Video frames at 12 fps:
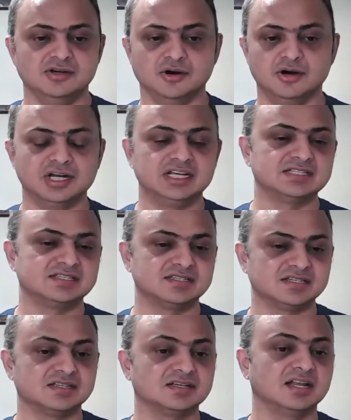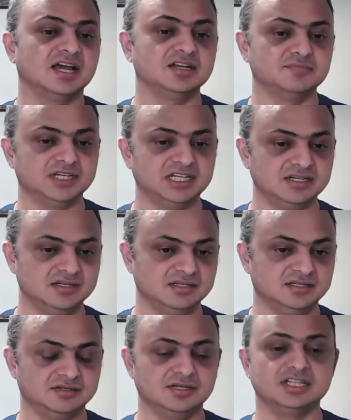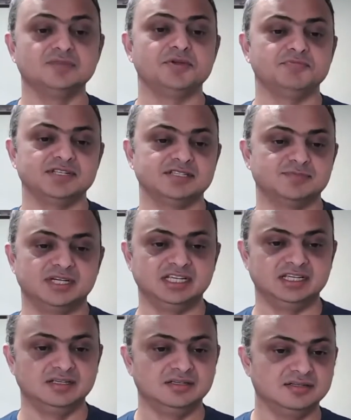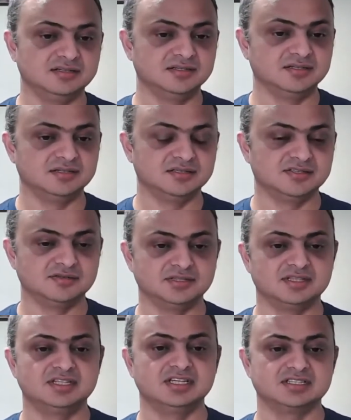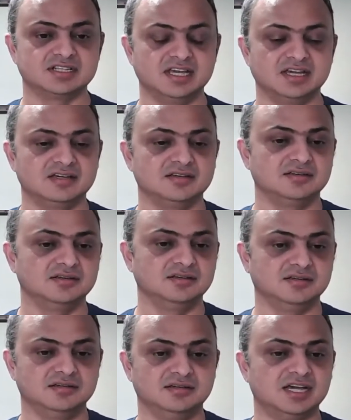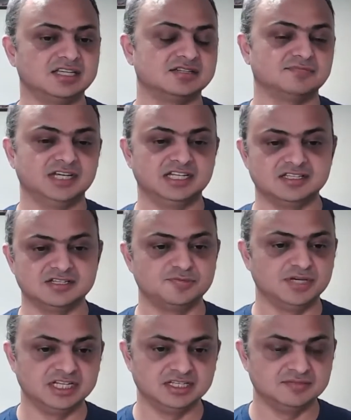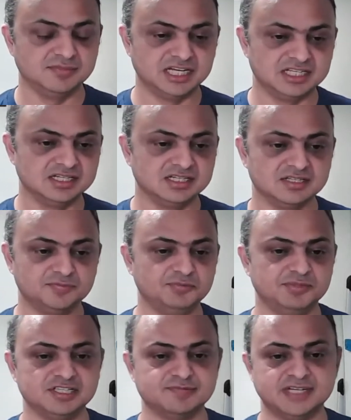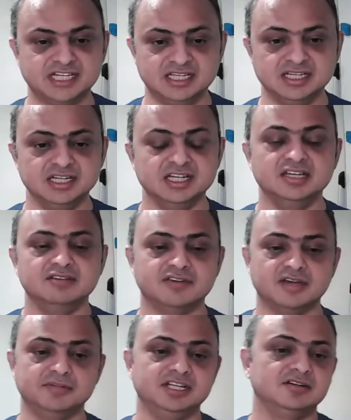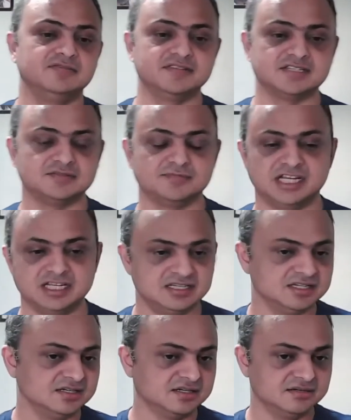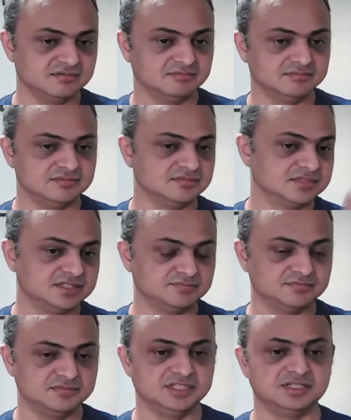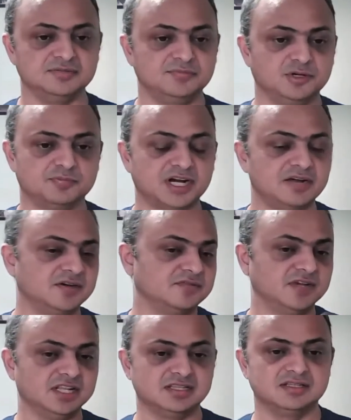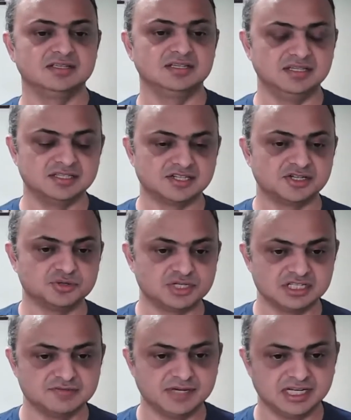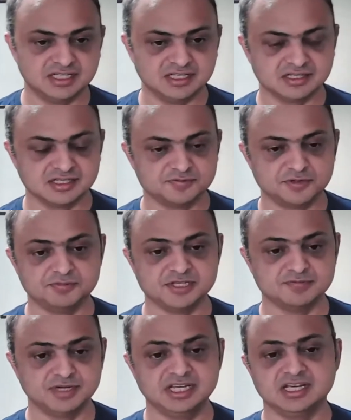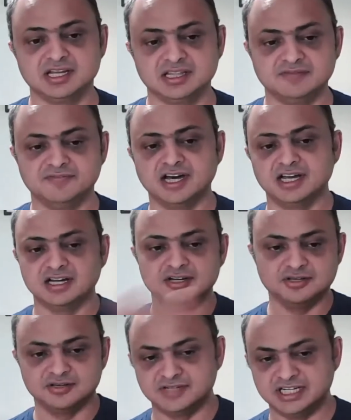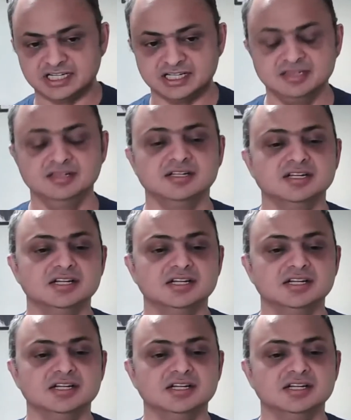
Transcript: or it's client money, you know other people's money uh, so things like uh, asset managers manage, managing other people's money family offices managing some you know or private wealth institutions managing rich people's money and at the far end you have retail